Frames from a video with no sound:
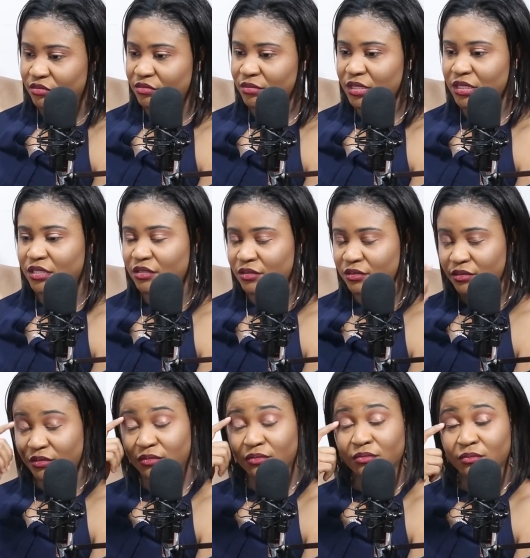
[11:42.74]
Yeah. I don't
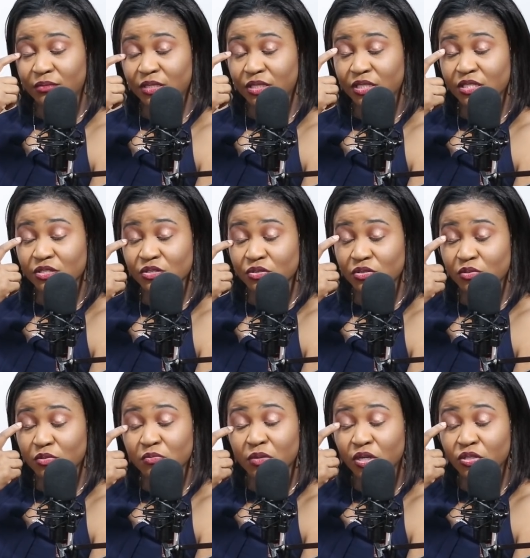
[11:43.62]
know. I just
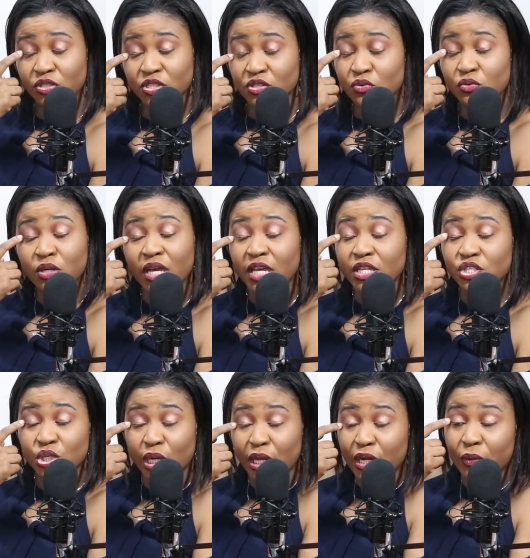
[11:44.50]
couldn't. I just couldn't
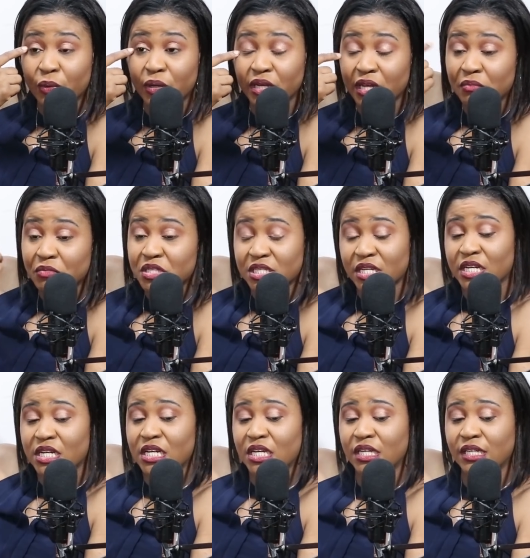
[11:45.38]
enjoy that one. I'm
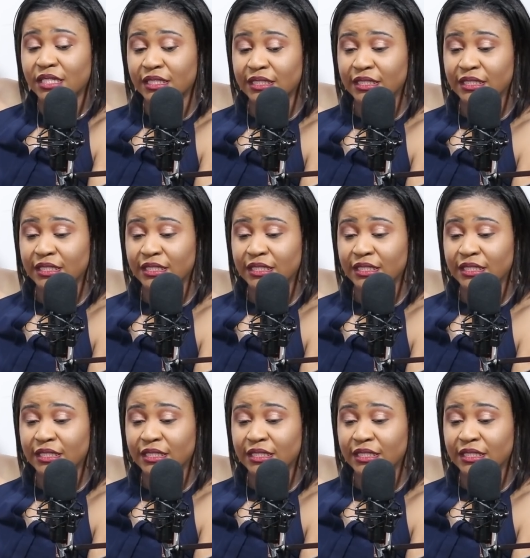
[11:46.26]
sorry.